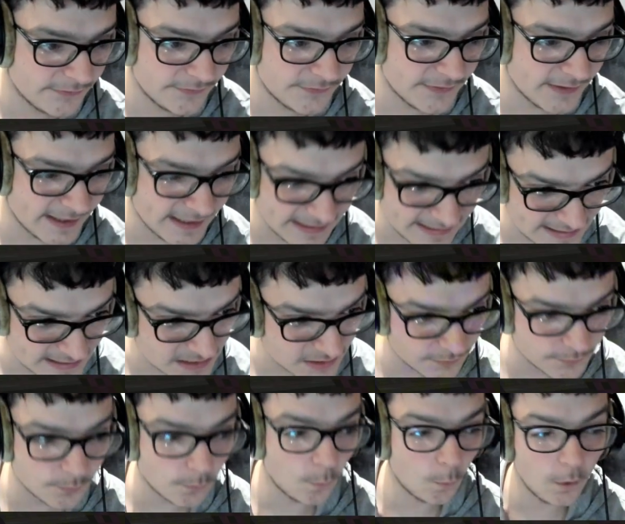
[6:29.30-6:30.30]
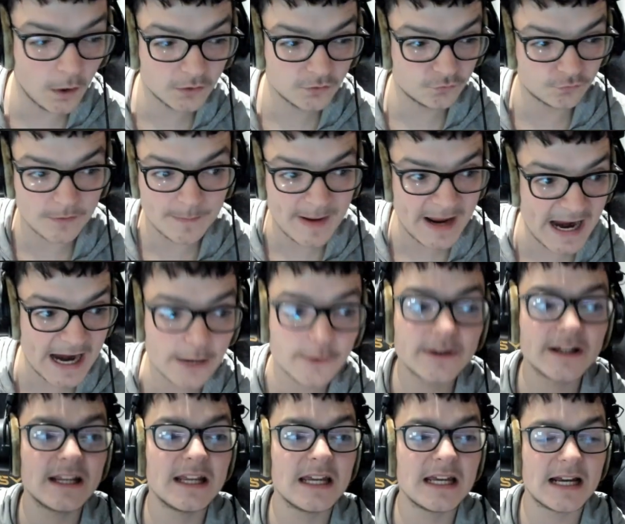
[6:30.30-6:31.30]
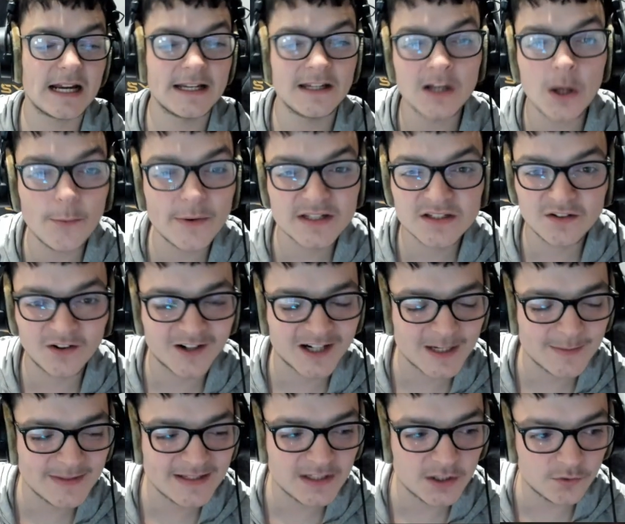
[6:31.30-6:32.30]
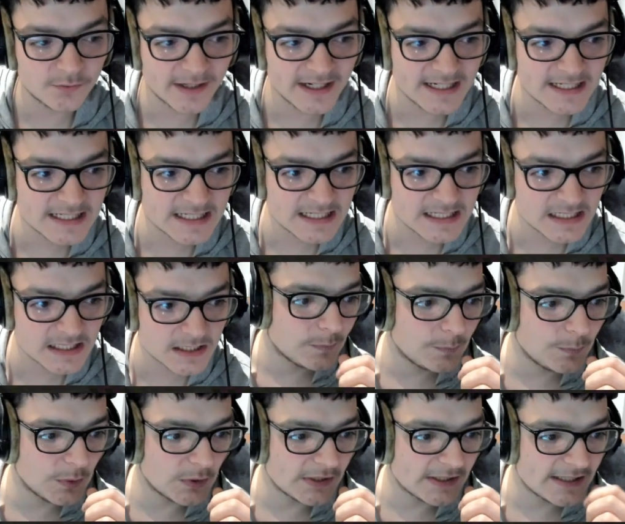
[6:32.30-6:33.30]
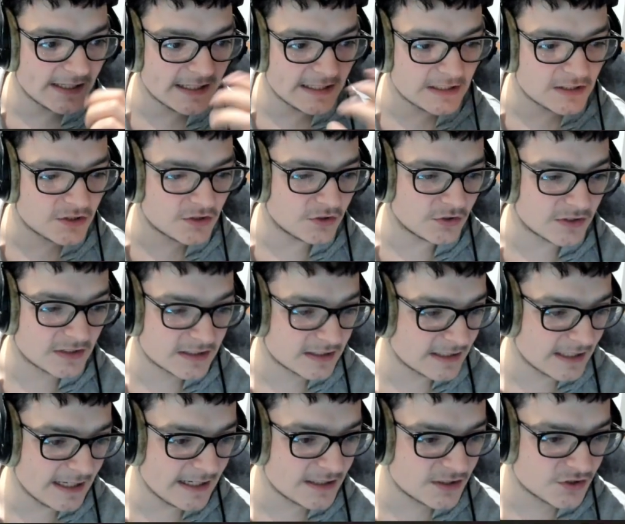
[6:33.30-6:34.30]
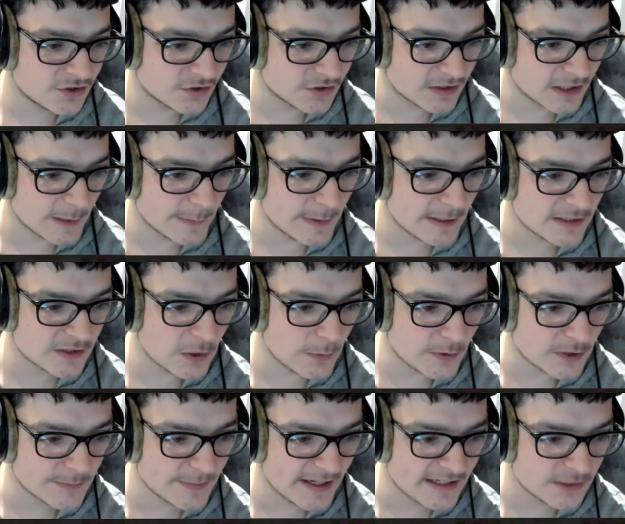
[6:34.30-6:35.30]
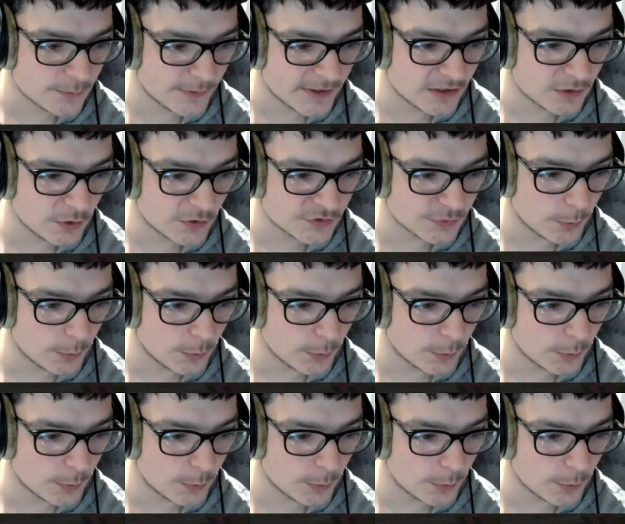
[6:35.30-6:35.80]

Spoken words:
for ease of repairing it, I know it's not going to be the greatest, but it's just going to be so much better. We can also